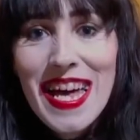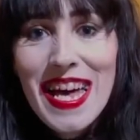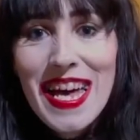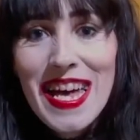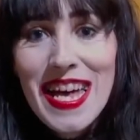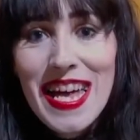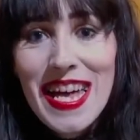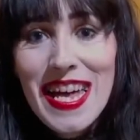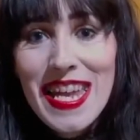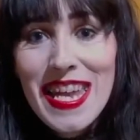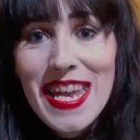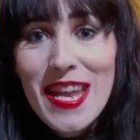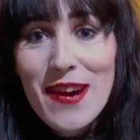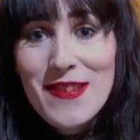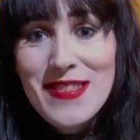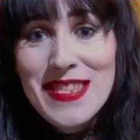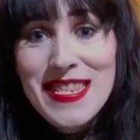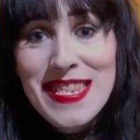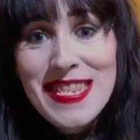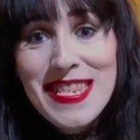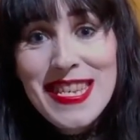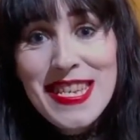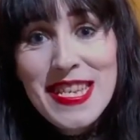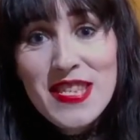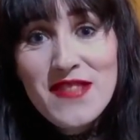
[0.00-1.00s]
now in
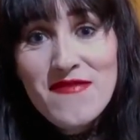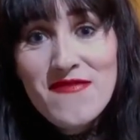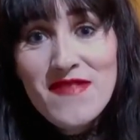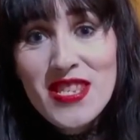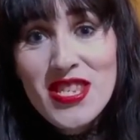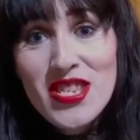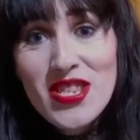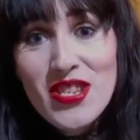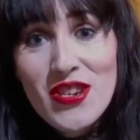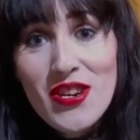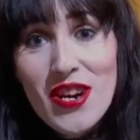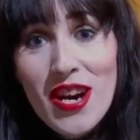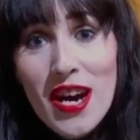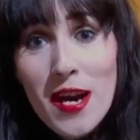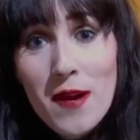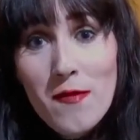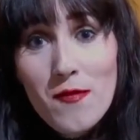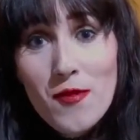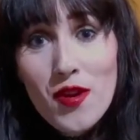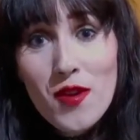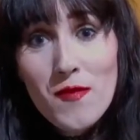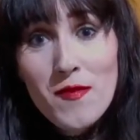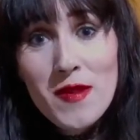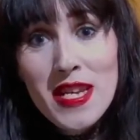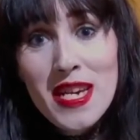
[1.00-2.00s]
today's video I'm going
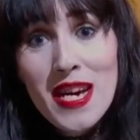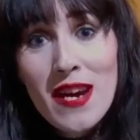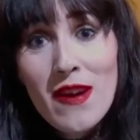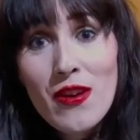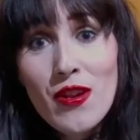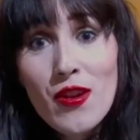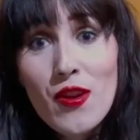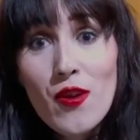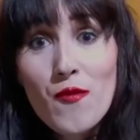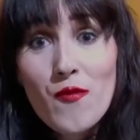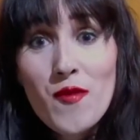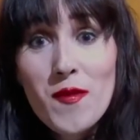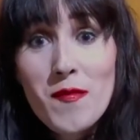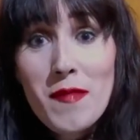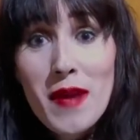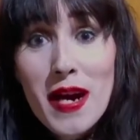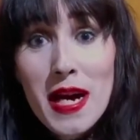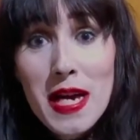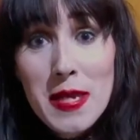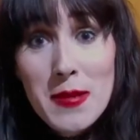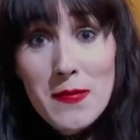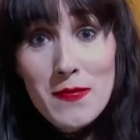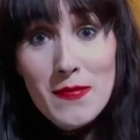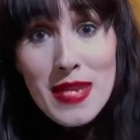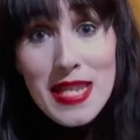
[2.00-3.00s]
to be carrying on with my
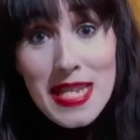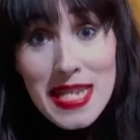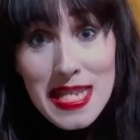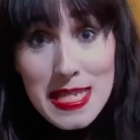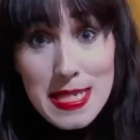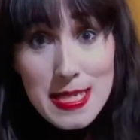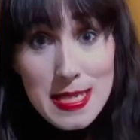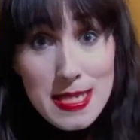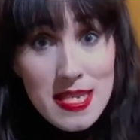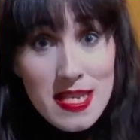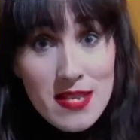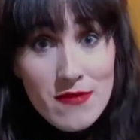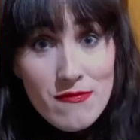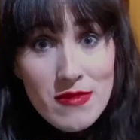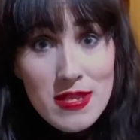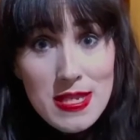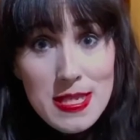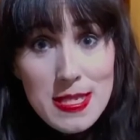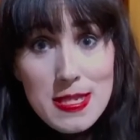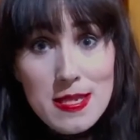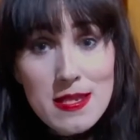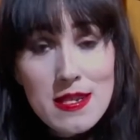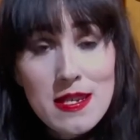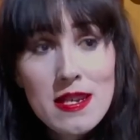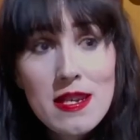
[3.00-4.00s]
mini-series
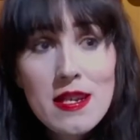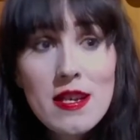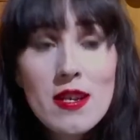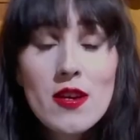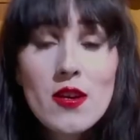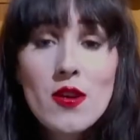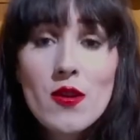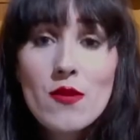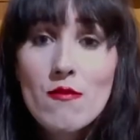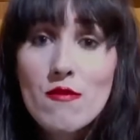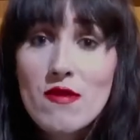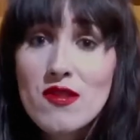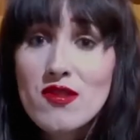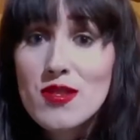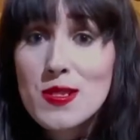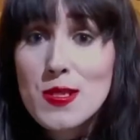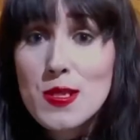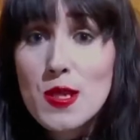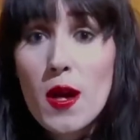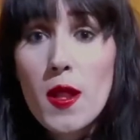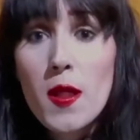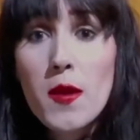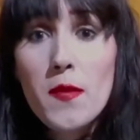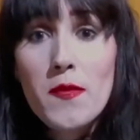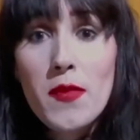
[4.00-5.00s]
which is all
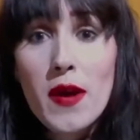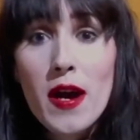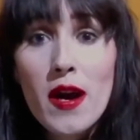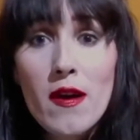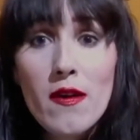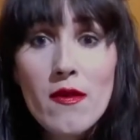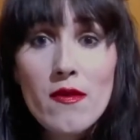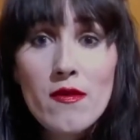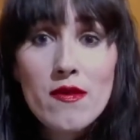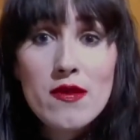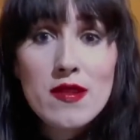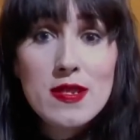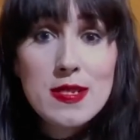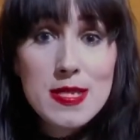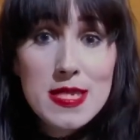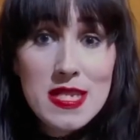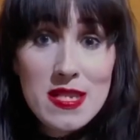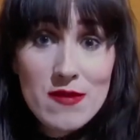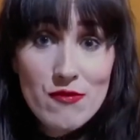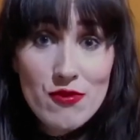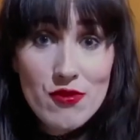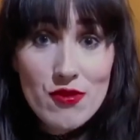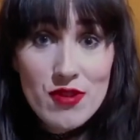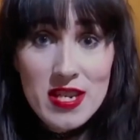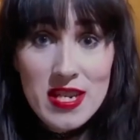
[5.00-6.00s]
about
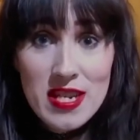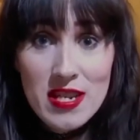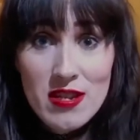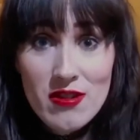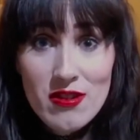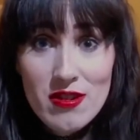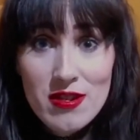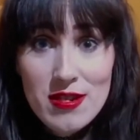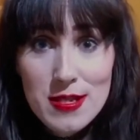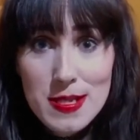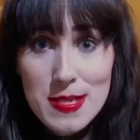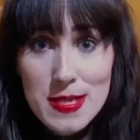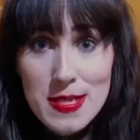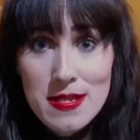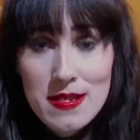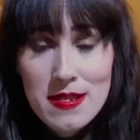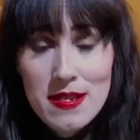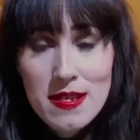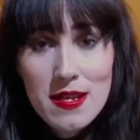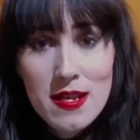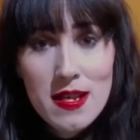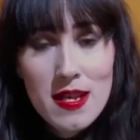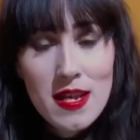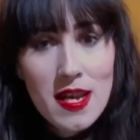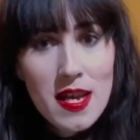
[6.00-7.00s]
serial killers,
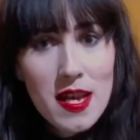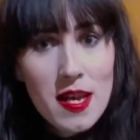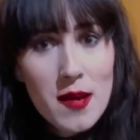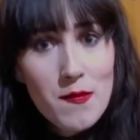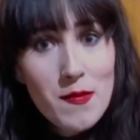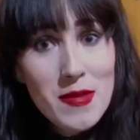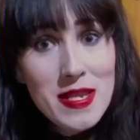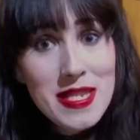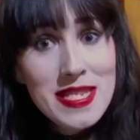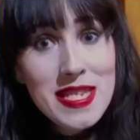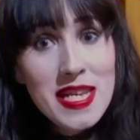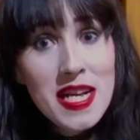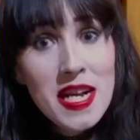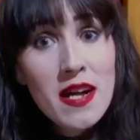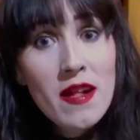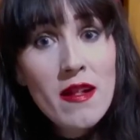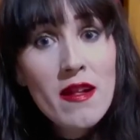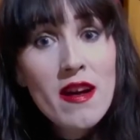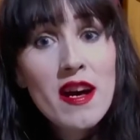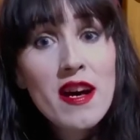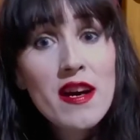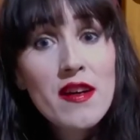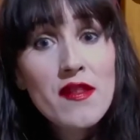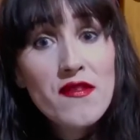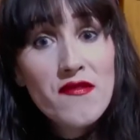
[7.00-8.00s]
in particular
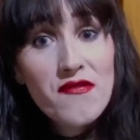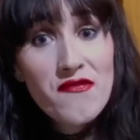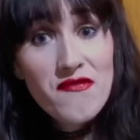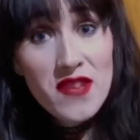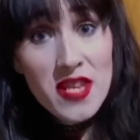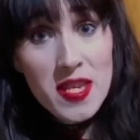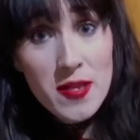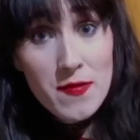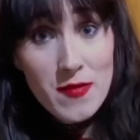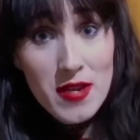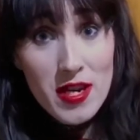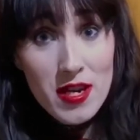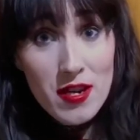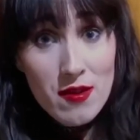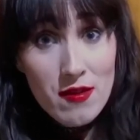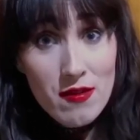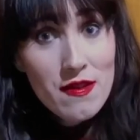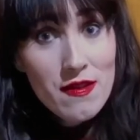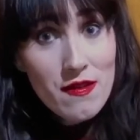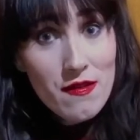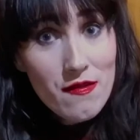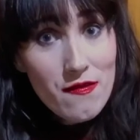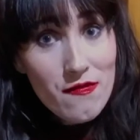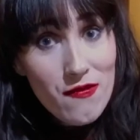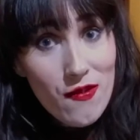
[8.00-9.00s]
the female
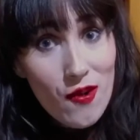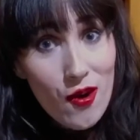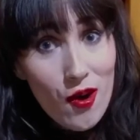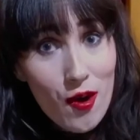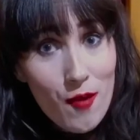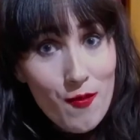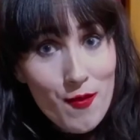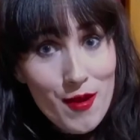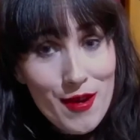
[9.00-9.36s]
form.